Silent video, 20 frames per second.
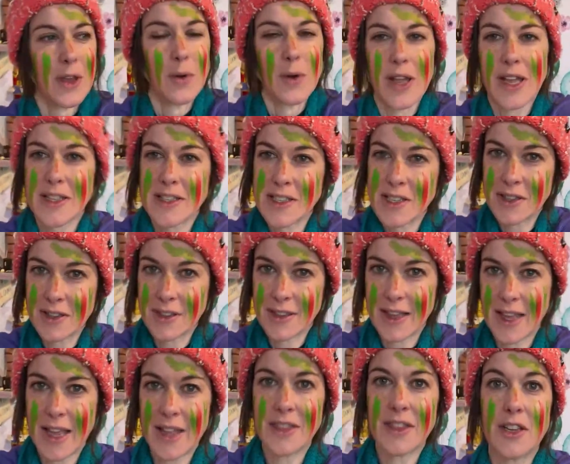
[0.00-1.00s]
it's
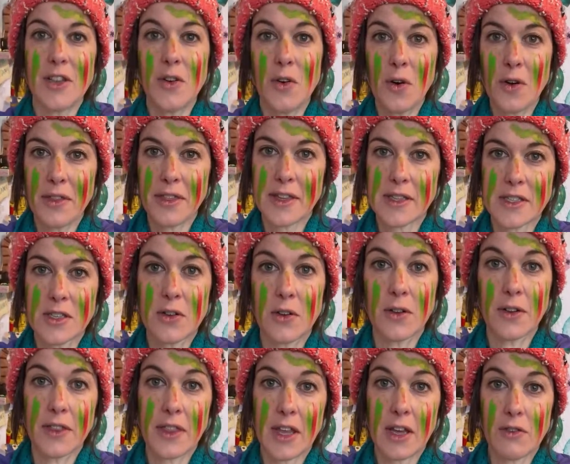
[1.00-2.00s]
in the north it's
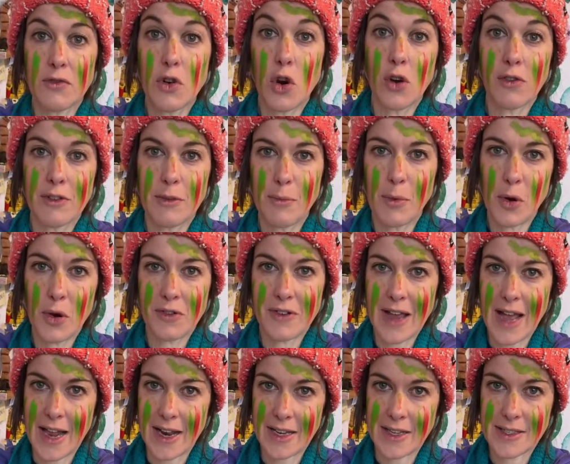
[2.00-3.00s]
called the Aurora
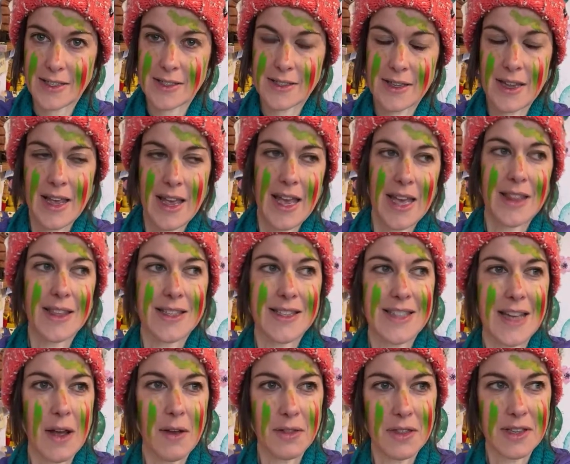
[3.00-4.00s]
Borealis. In the
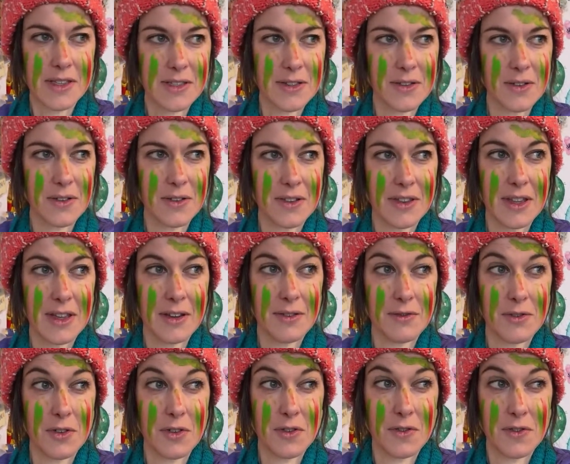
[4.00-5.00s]
south it's called the
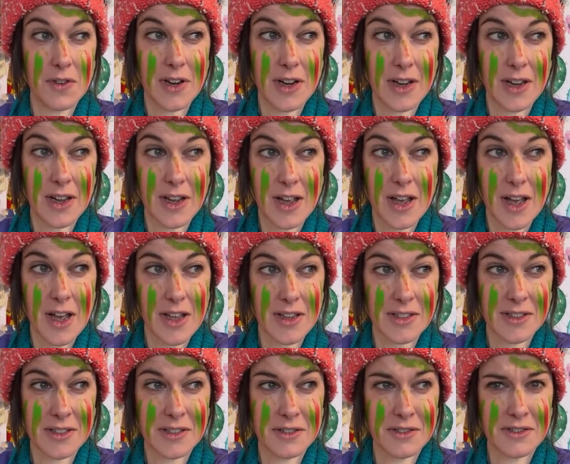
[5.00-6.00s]
Aurora
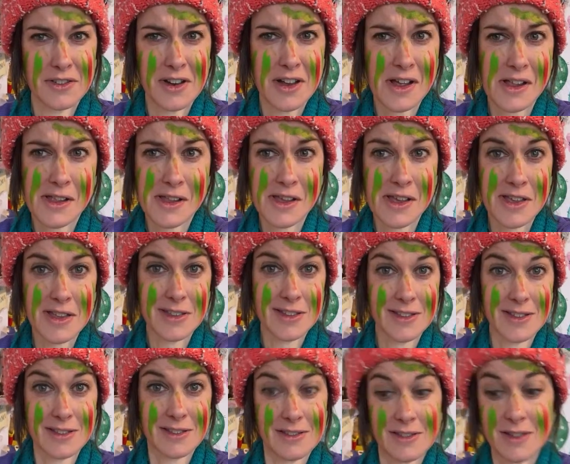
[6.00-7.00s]

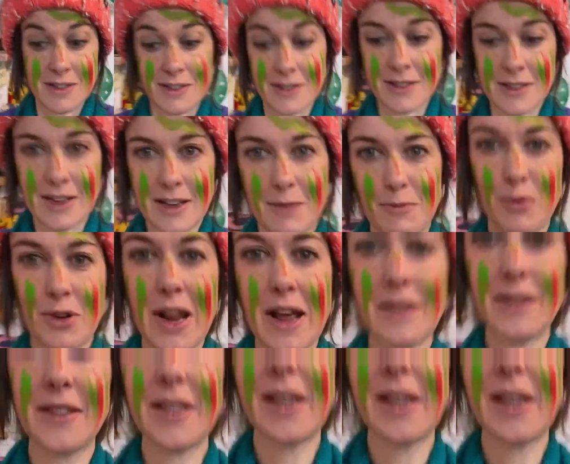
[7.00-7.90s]
Australis. That's how you pronounce